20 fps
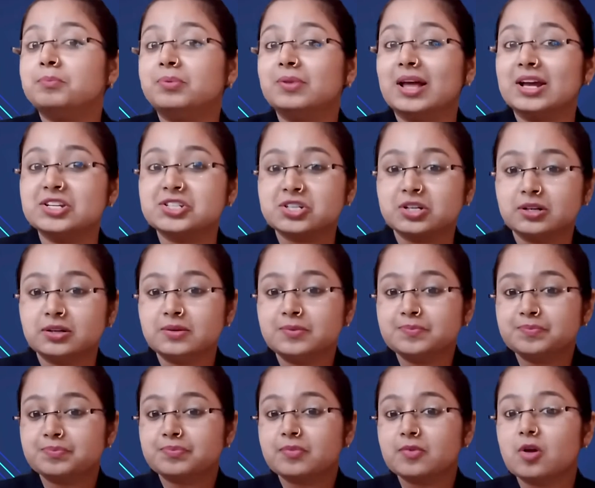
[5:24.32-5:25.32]
pleasure,
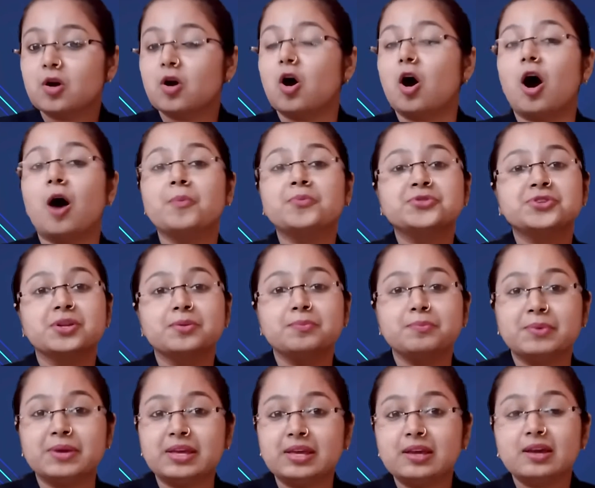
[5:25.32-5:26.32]
option
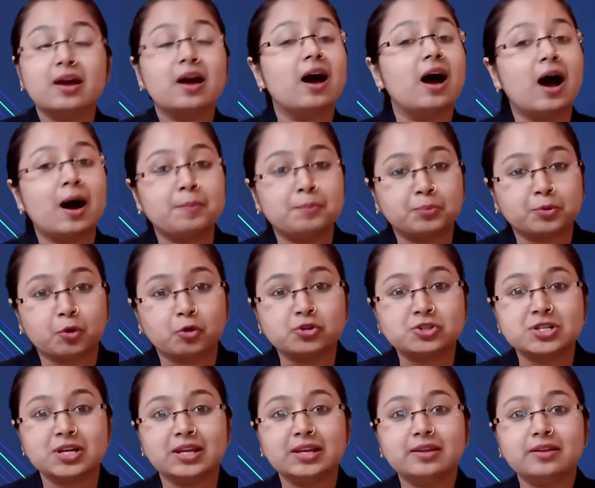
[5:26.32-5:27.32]
B
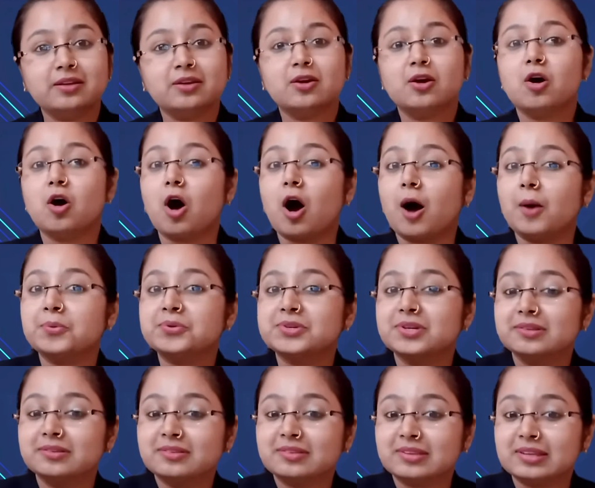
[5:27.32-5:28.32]
approaching,
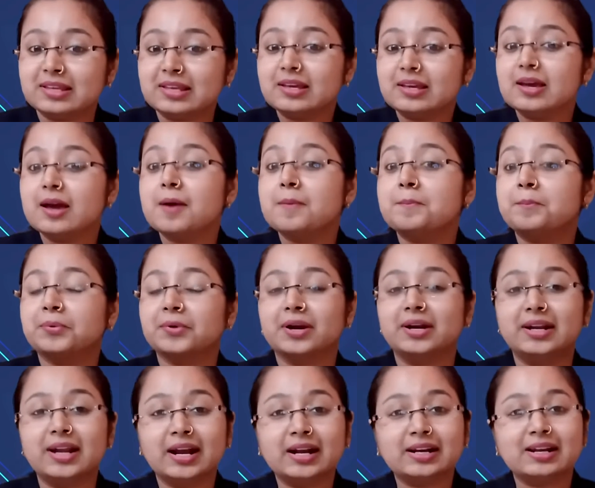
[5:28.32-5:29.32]
option C
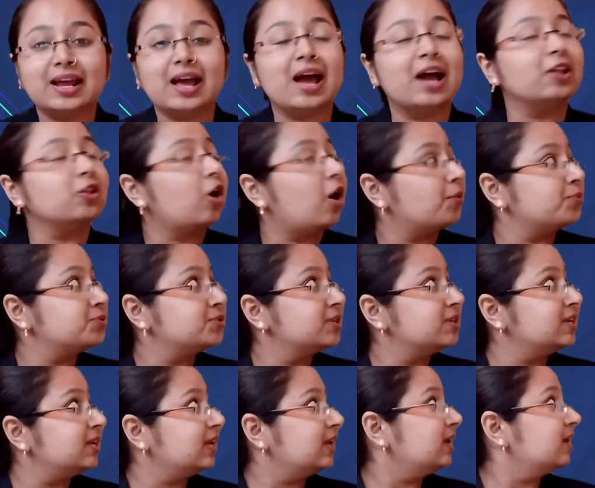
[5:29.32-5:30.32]
predict, and
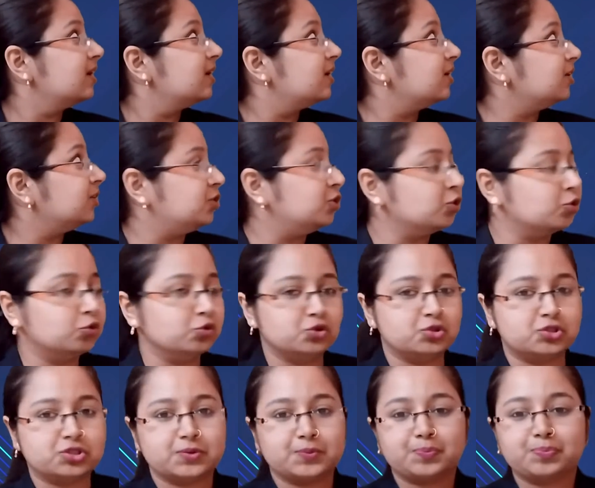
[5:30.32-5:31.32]
option D
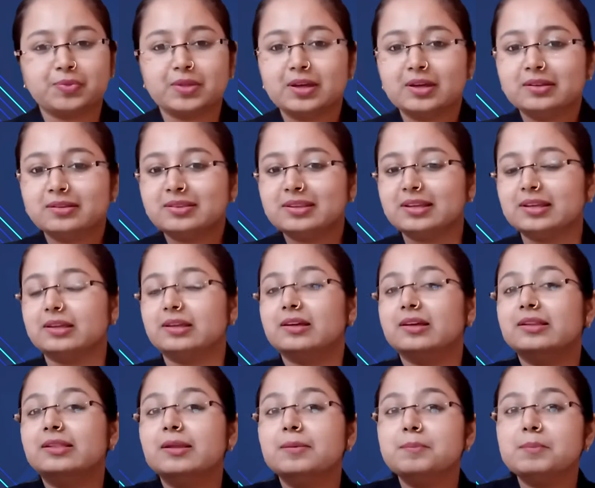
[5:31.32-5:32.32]
huge. See,
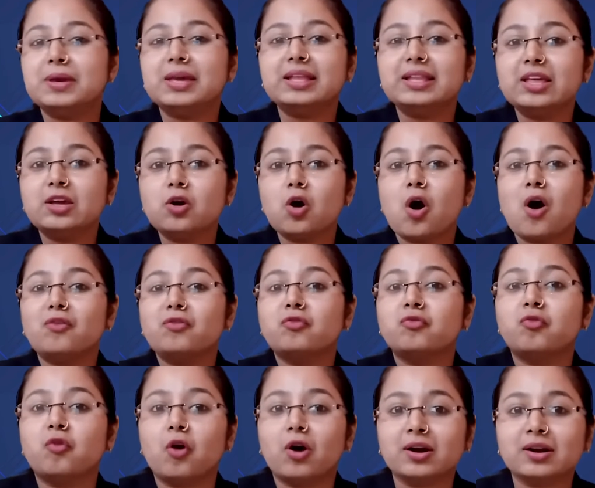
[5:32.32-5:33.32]
the meaning of
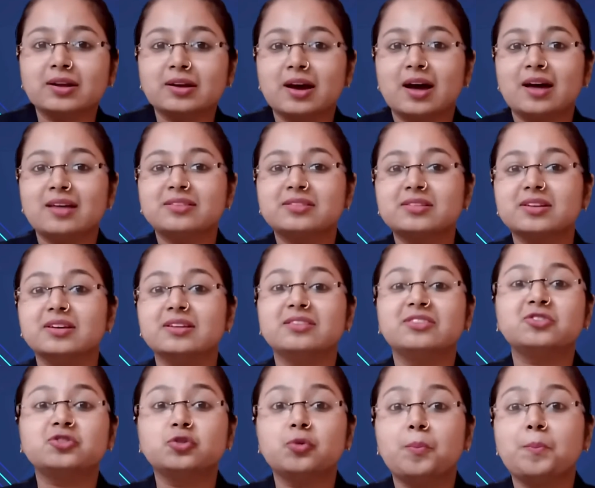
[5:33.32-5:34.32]
forecast
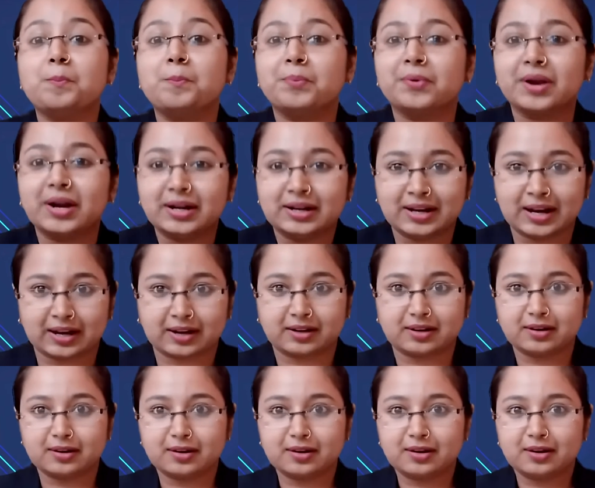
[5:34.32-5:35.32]
is to predict